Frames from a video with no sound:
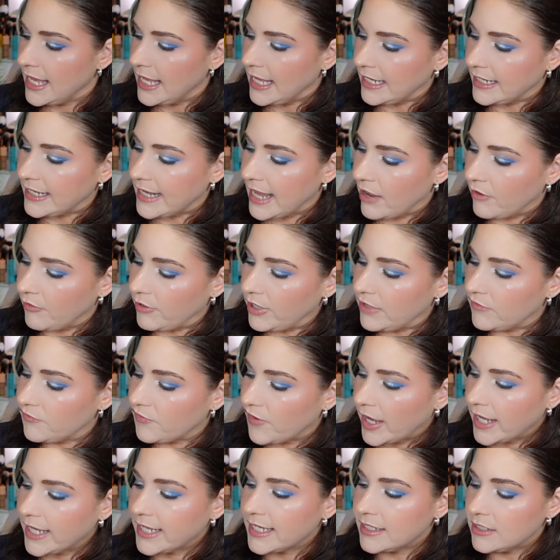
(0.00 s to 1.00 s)
Now, if
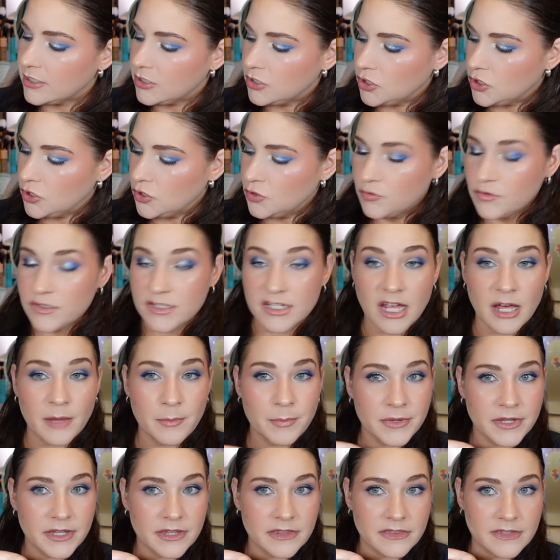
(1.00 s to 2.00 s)
I can use up
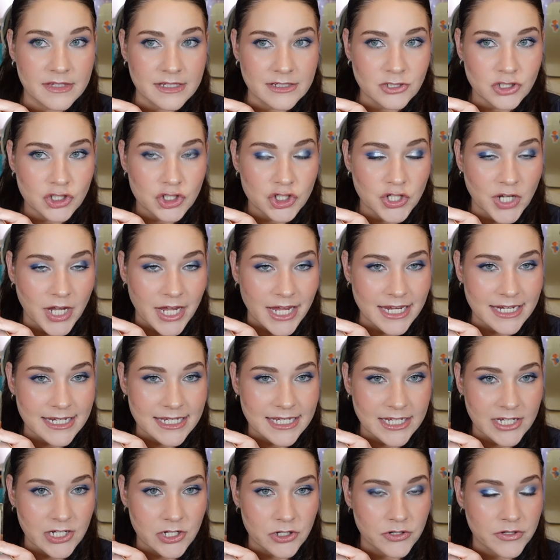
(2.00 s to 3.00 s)
this shade
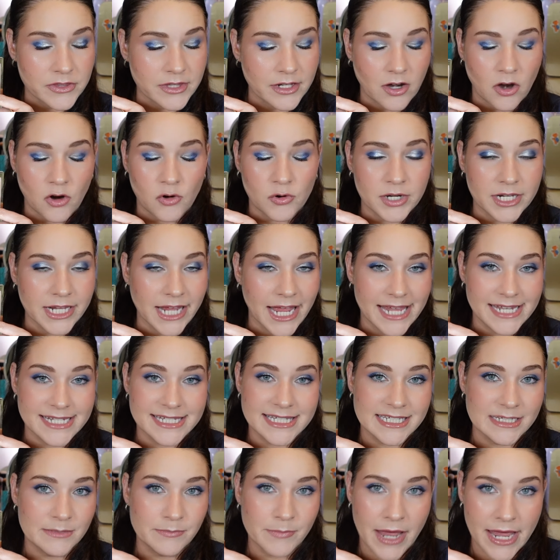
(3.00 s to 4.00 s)
here that already has
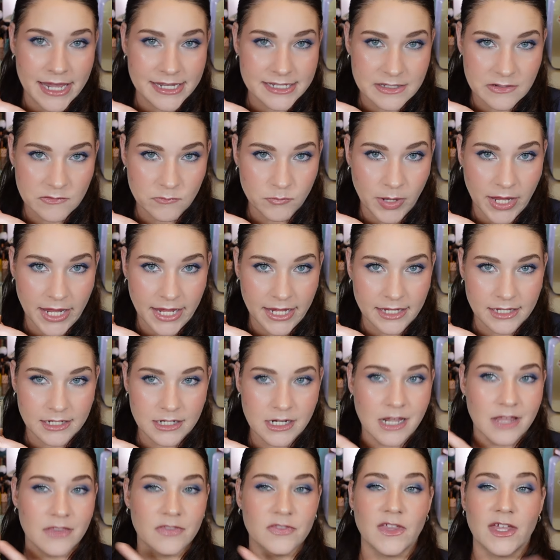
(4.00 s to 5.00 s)
the massive
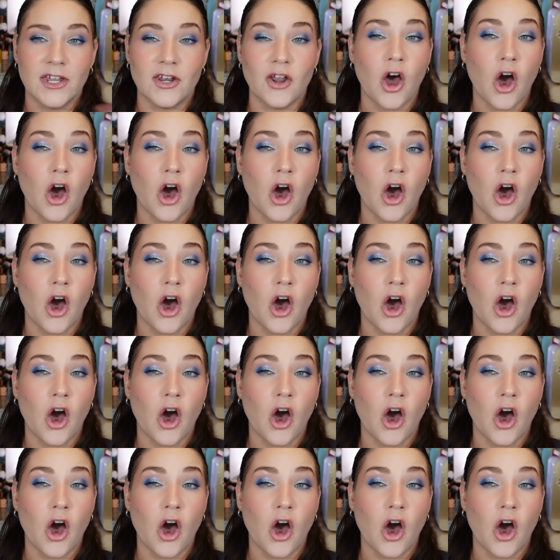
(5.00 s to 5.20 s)
pan, then